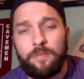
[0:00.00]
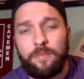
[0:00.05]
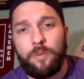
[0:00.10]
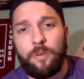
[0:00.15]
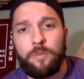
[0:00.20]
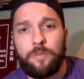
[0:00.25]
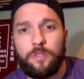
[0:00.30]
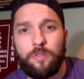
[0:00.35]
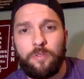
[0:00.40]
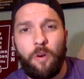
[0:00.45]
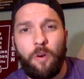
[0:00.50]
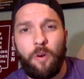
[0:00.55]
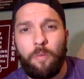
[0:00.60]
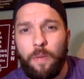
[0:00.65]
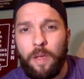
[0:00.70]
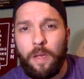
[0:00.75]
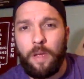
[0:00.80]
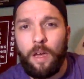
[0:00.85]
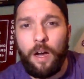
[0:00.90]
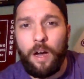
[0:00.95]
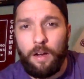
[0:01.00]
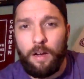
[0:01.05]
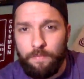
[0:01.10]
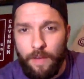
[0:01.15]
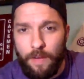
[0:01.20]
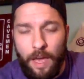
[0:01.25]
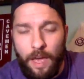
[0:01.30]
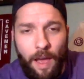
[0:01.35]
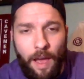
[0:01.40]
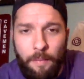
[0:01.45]
what was throwing me off.
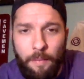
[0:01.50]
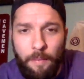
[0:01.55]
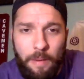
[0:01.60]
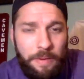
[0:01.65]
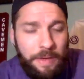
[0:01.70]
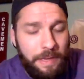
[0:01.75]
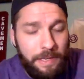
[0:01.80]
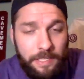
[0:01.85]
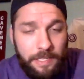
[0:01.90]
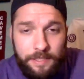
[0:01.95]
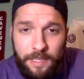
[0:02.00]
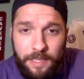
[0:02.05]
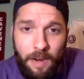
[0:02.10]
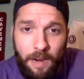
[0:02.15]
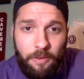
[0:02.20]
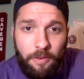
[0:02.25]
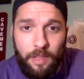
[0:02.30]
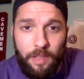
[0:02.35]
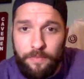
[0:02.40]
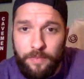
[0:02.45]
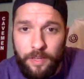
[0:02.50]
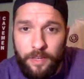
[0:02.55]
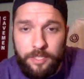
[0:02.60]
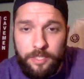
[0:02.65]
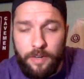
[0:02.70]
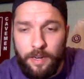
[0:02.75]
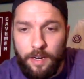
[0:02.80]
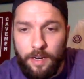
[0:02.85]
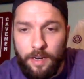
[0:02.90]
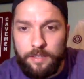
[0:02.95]
Maybe he just got really
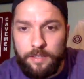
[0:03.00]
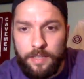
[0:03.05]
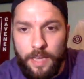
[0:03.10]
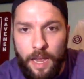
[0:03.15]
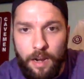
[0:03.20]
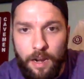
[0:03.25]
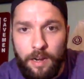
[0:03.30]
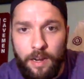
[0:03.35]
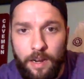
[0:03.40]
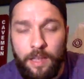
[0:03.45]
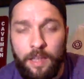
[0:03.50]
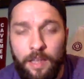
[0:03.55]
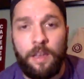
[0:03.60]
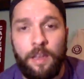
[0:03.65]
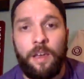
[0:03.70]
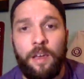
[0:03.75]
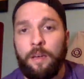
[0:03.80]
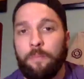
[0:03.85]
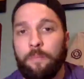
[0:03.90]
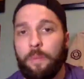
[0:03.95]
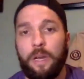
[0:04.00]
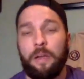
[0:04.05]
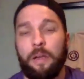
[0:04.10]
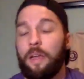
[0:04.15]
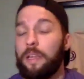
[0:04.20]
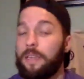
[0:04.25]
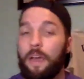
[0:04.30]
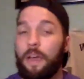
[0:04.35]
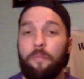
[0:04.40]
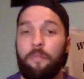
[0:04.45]
frustrated on Saturday, but it
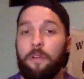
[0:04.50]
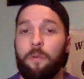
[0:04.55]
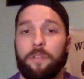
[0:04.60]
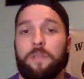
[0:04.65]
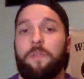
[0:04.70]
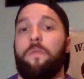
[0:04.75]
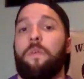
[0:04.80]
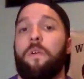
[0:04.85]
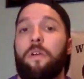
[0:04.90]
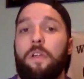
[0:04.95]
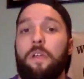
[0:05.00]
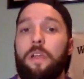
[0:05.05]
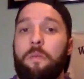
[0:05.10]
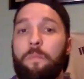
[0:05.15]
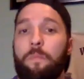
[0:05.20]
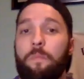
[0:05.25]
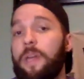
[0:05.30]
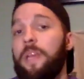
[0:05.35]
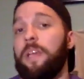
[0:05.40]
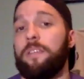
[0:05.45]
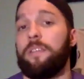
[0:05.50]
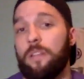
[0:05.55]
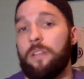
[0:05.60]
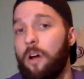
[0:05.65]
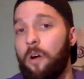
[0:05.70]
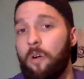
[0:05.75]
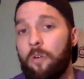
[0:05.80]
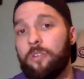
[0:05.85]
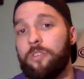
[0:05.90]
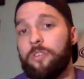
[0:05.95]
definitely wasn't working. But his
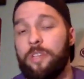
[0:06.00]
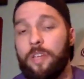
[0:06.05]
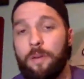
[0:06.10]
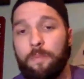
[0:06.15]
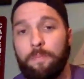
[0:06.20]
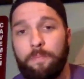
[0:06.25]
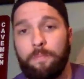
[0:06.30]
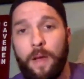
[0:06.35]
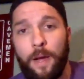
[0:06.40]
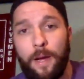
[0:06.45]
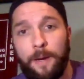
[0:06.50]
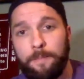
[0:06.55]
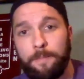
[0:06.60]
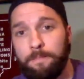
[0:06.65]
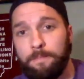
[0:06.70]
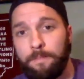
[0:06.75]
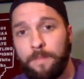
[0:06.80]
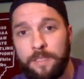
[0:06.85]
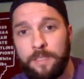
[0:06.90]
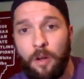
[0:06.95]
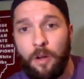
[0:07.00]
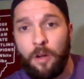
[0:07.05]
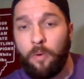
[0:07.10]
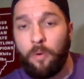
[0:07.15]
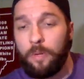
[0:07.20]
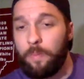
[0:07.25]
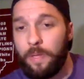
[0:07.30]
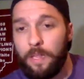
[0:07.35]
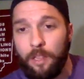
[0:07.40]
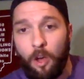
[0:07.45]
ownership is going
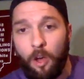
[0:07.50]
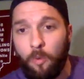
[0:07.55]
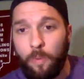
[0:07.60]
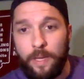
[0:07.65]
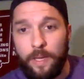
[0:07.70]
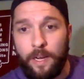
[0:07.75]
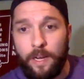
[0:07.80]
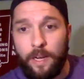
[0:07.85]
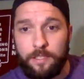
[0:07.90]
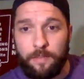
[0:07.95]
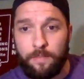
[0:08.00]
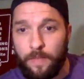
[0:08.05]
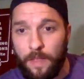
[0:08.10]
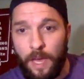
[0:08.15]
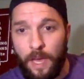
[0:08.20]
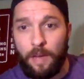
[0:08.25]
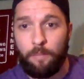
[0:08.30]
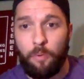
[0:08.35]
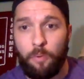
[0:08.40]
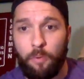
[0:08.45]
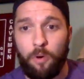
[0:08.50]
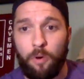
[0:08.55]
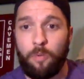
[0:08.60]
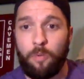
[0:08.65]
to be low because of that poor